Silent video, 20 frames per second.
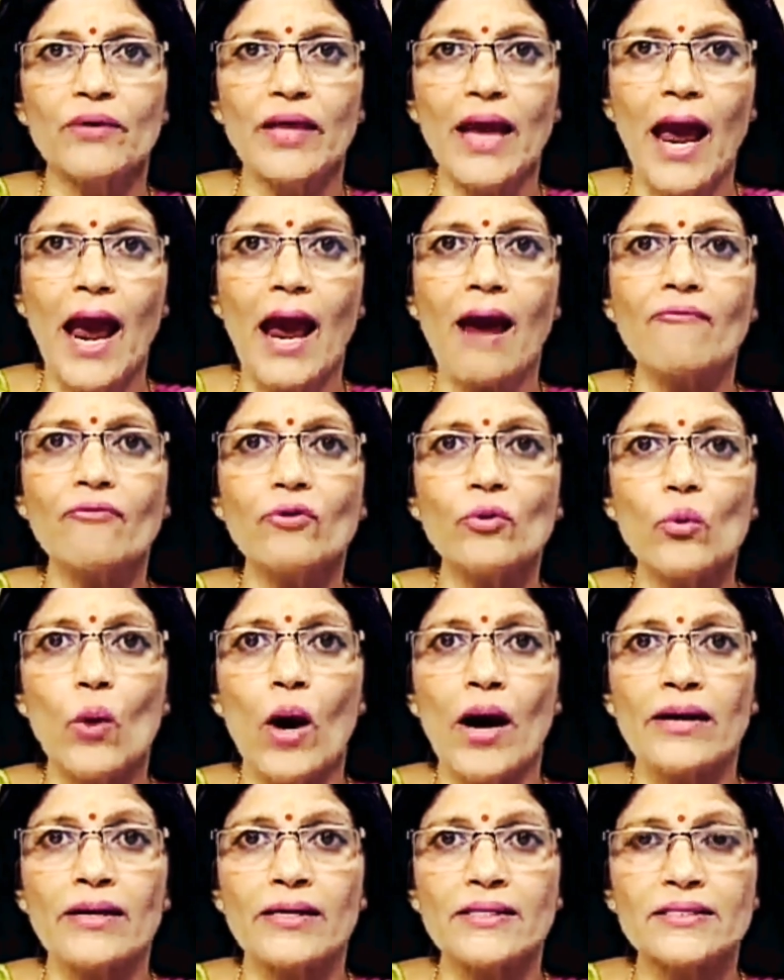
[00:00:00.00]
We have to
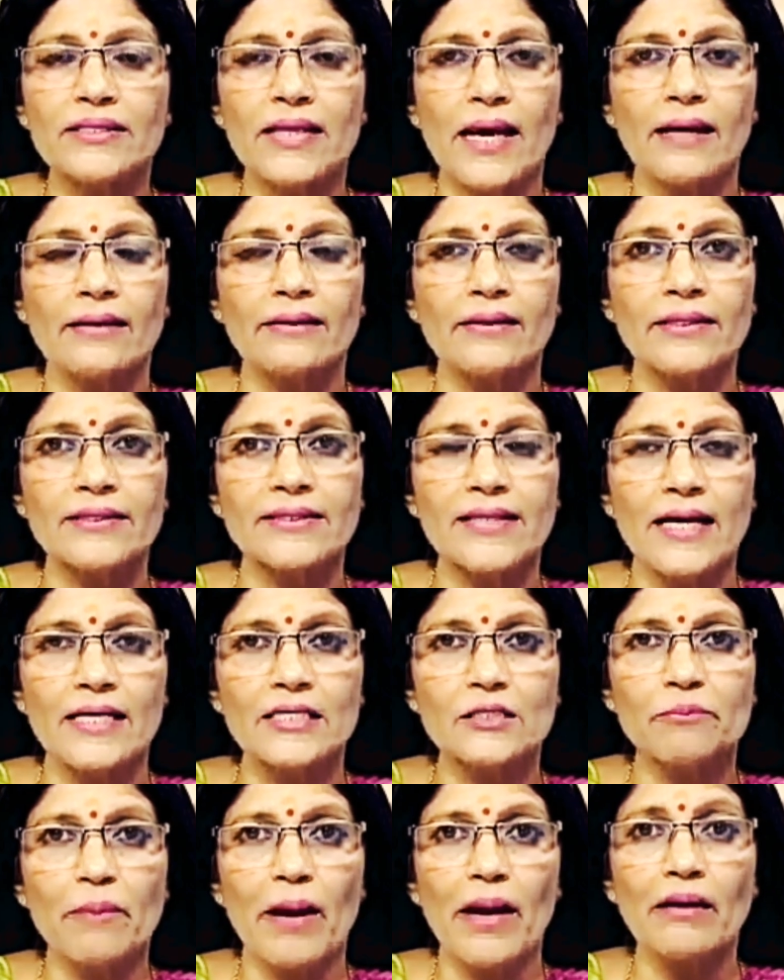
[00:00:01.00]
understand this
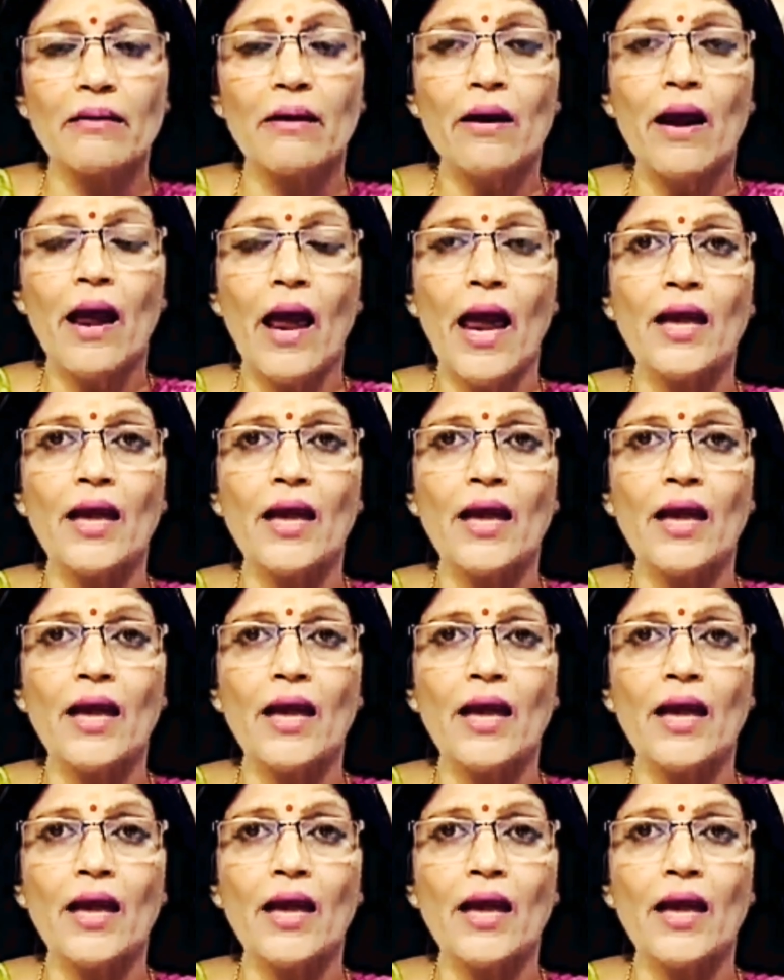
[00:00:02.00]
aspect